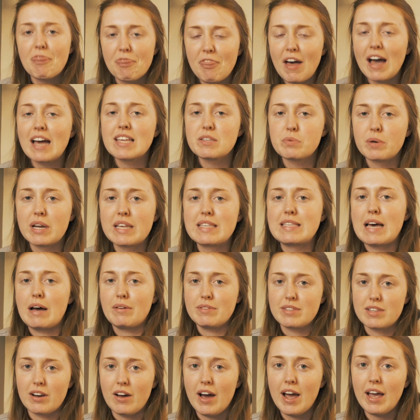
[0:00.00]
That's what it
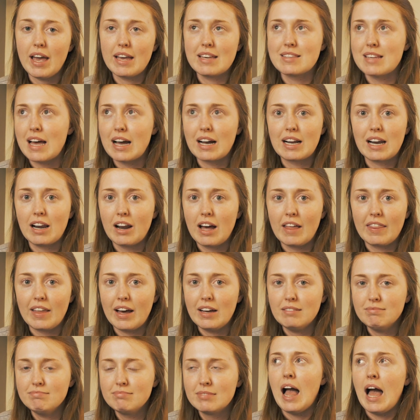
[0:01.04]
sounds like, exactly like
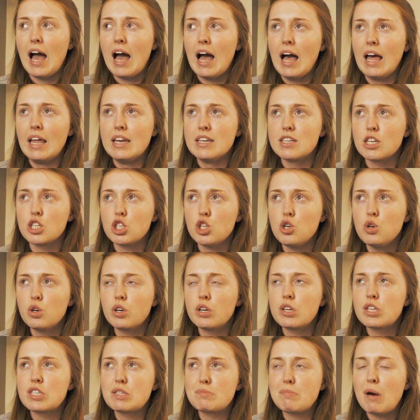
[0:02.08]
that. And you
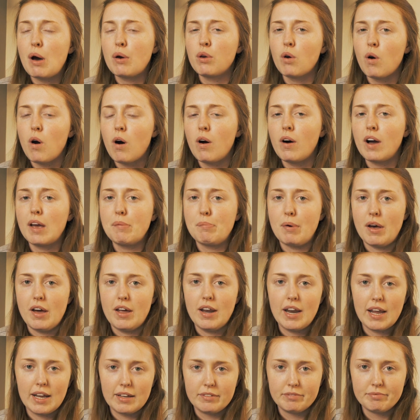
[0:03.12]
can smell your eye
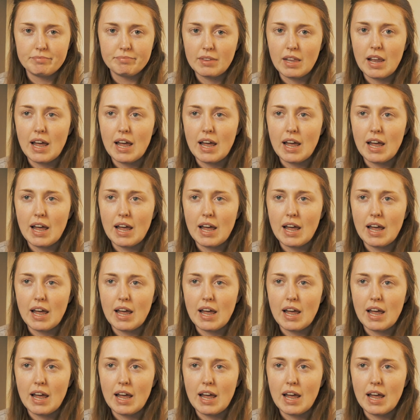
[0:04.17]
burning.